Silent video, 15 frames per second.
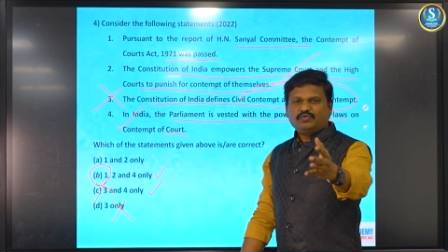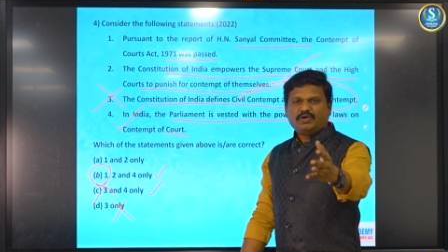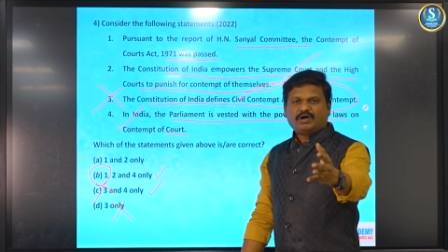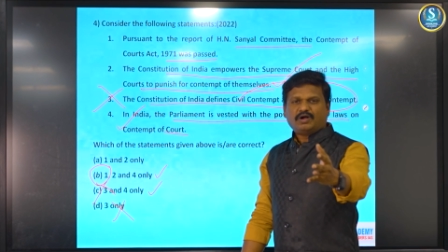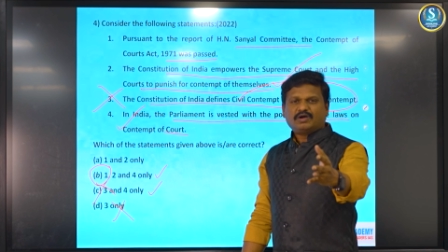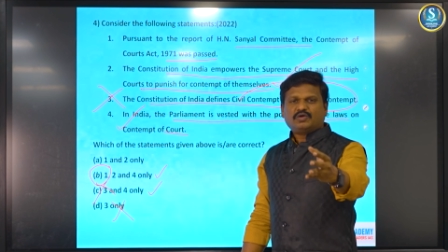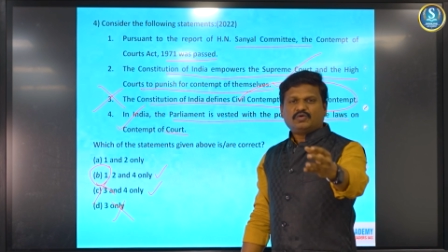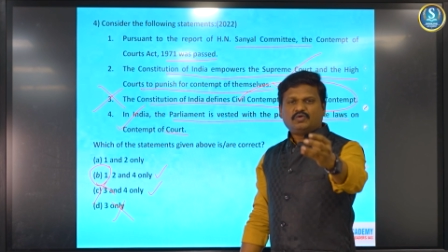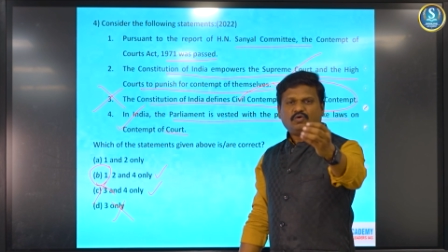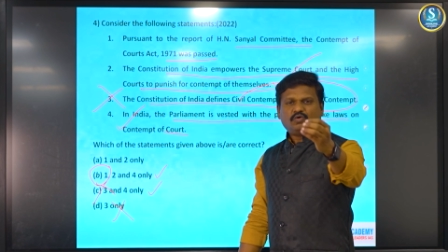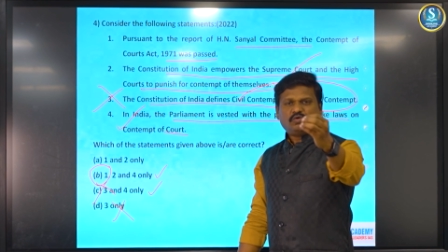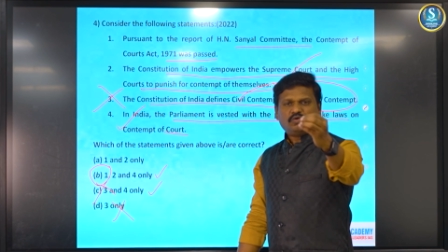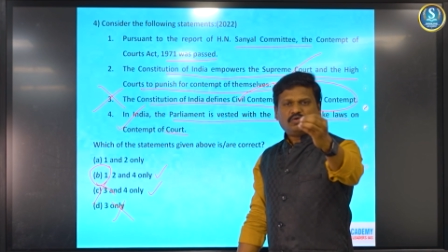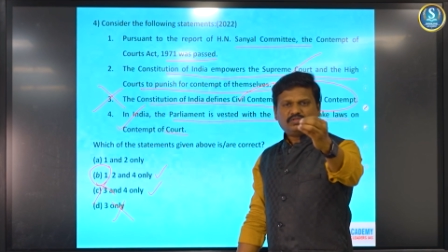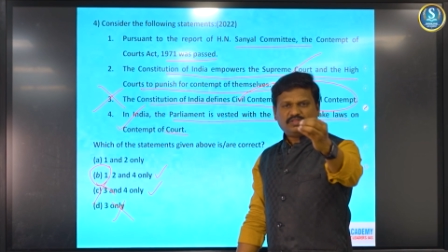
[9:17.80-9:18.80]
not
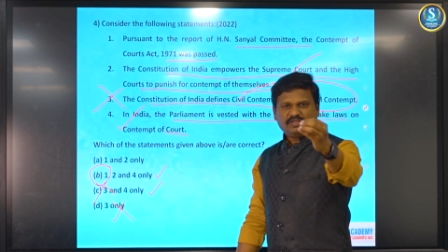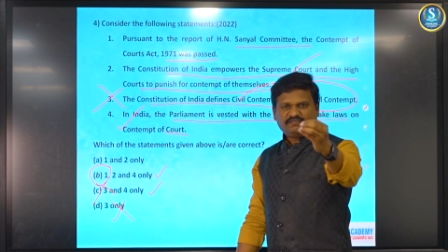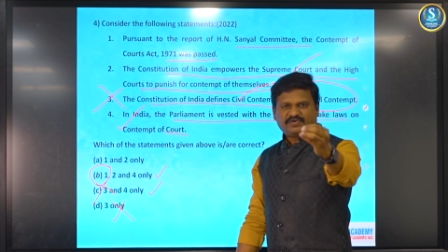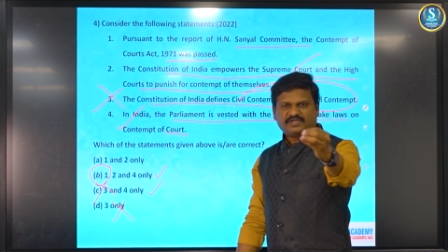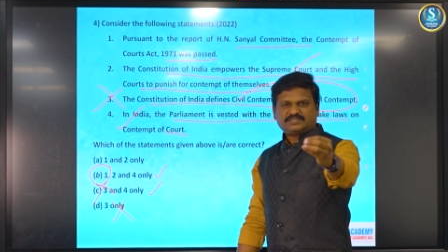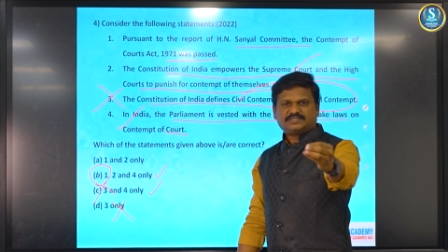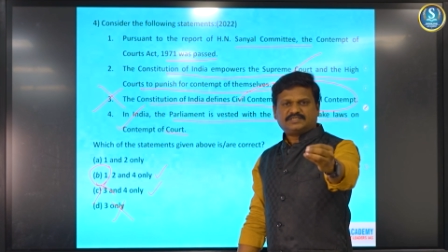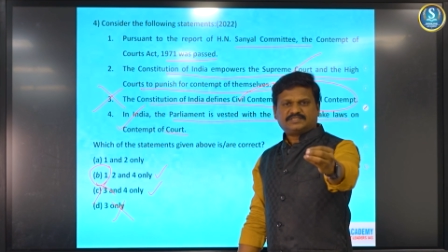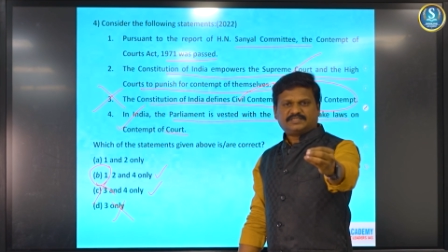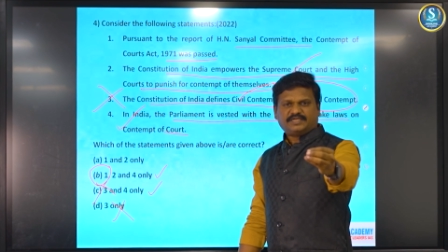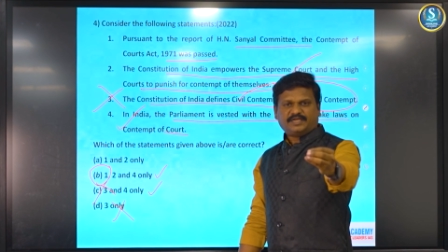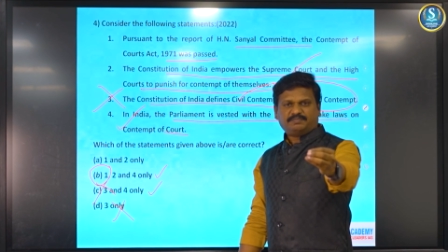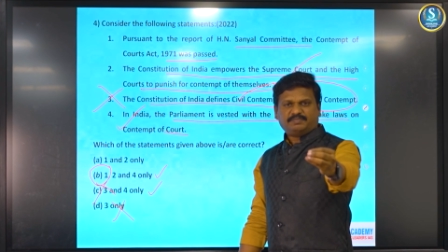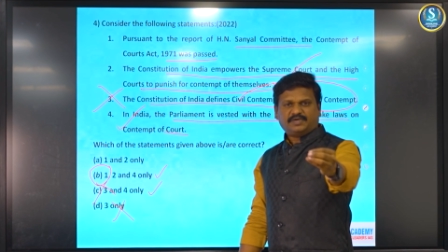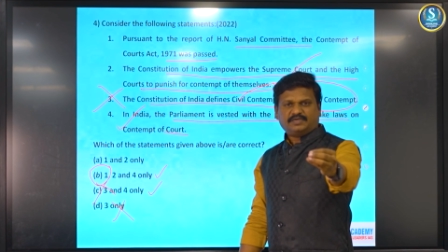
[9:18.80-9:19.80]
know the first
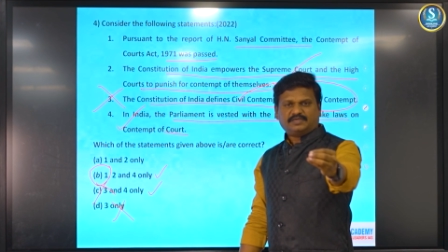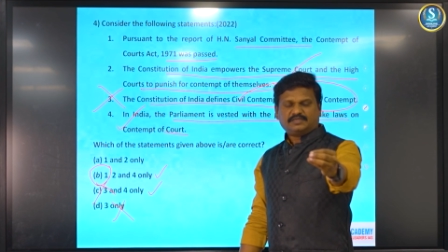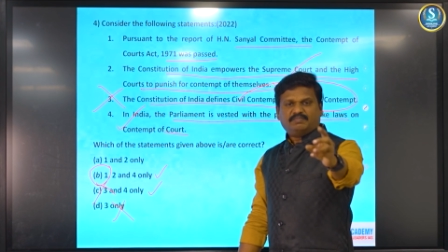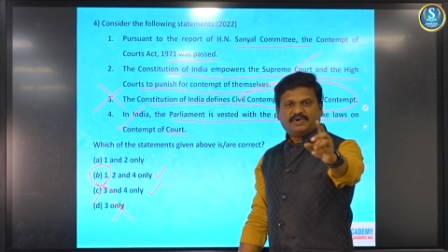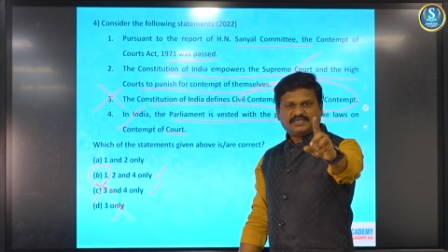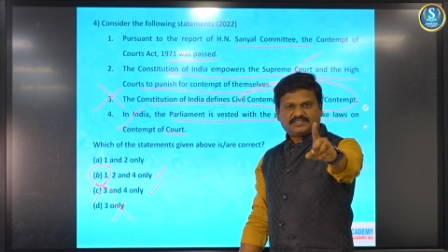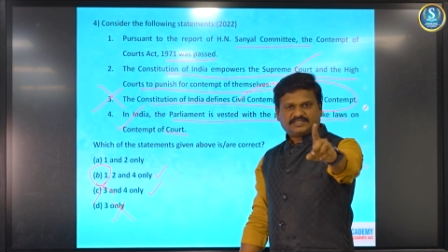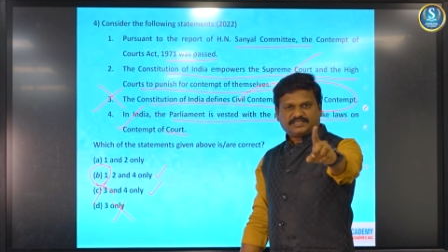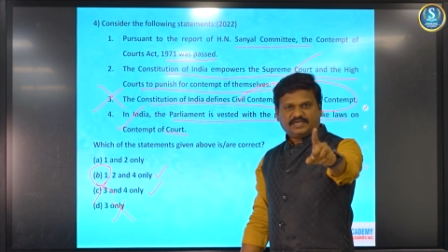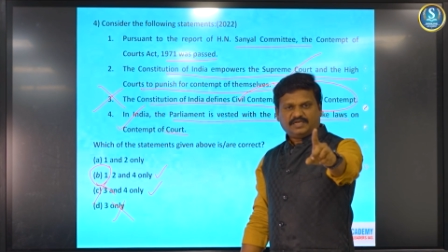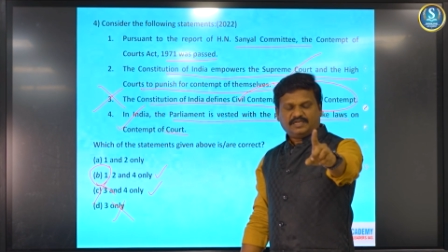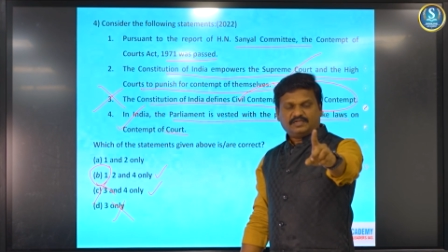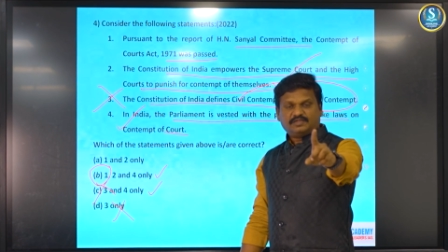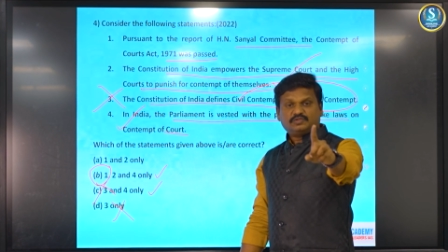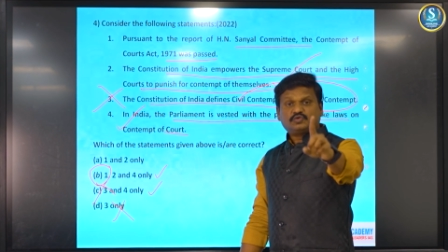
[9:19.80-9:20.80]
statement, but
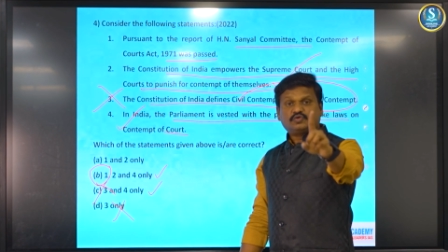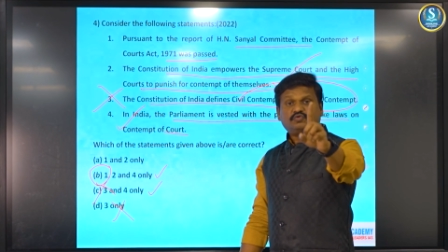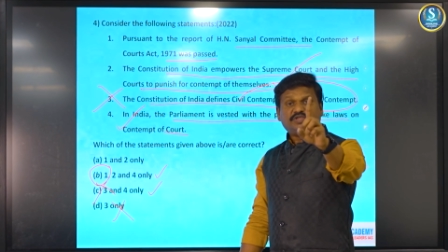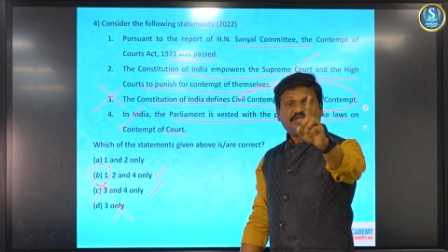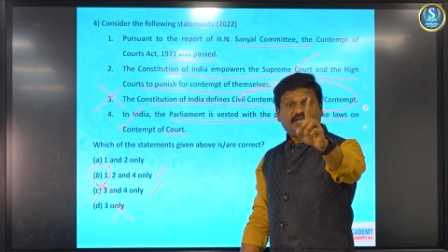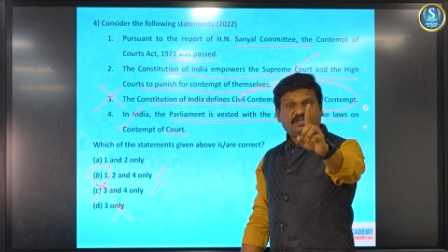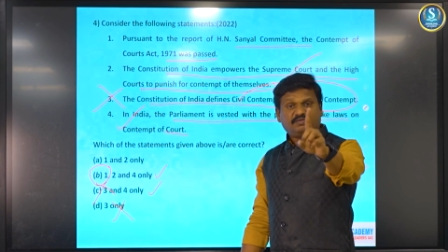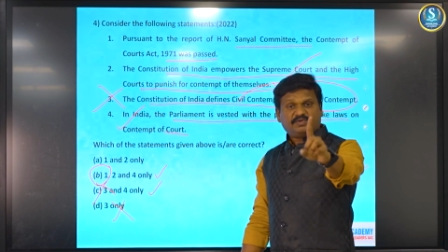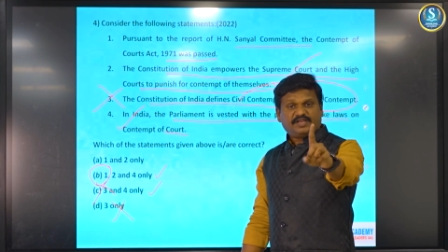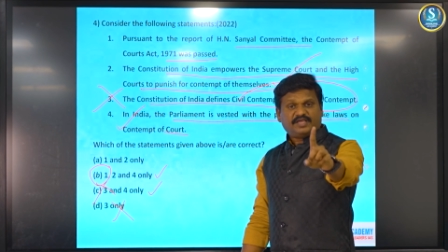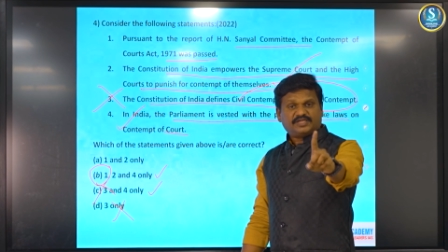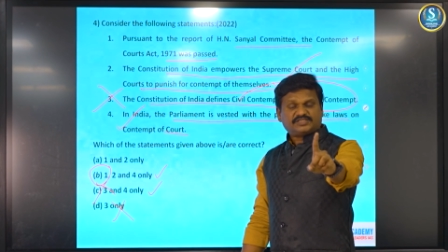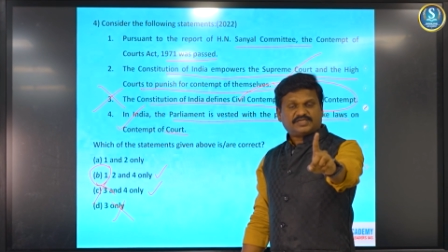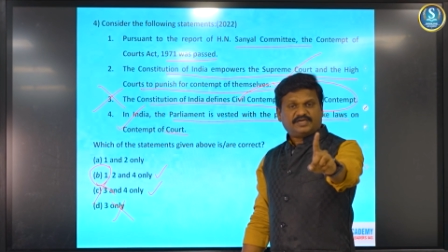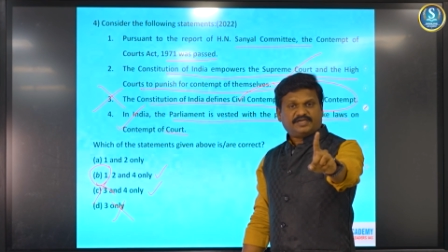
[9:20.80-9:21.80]
still through
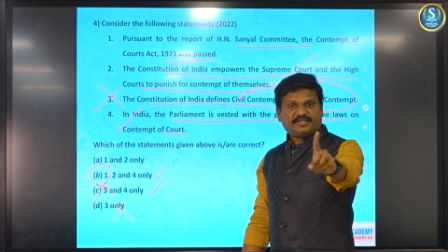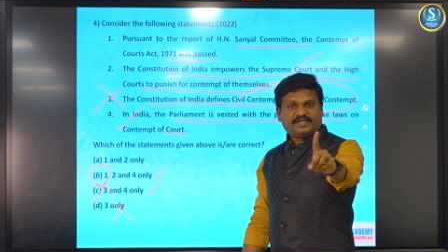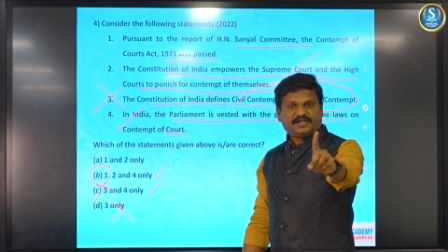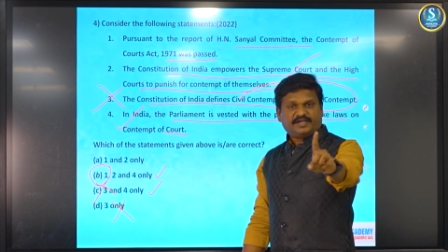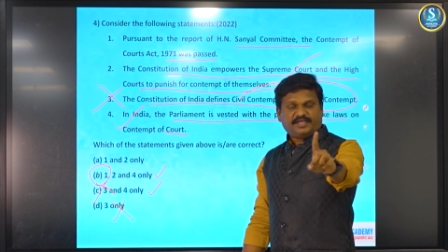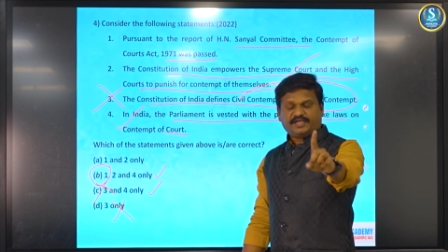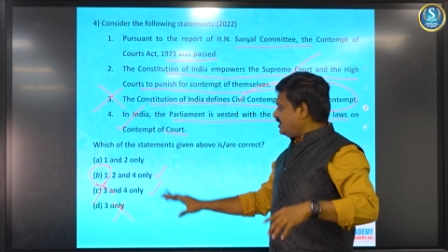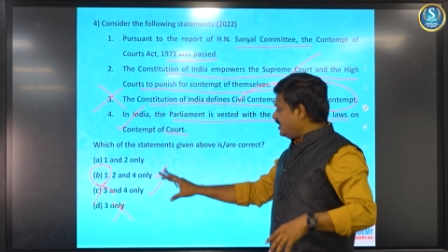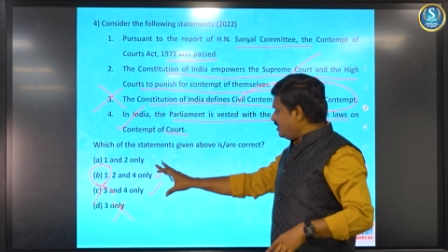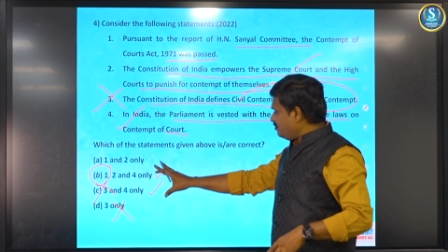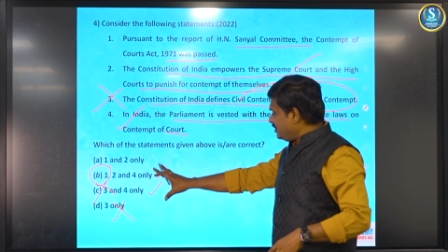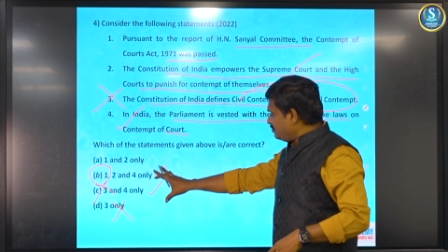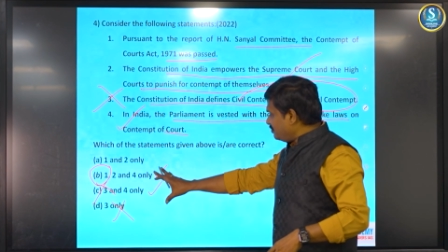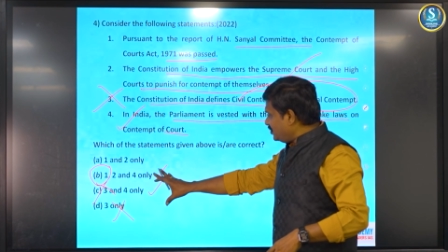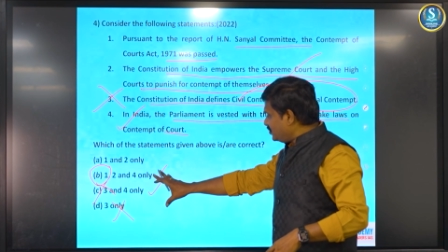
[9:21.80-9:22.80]
elimination technique I am
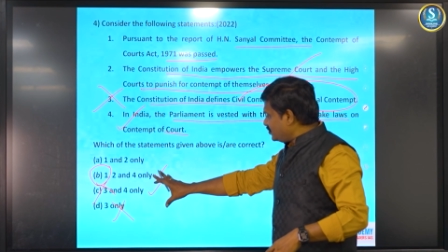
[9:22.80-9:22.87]
able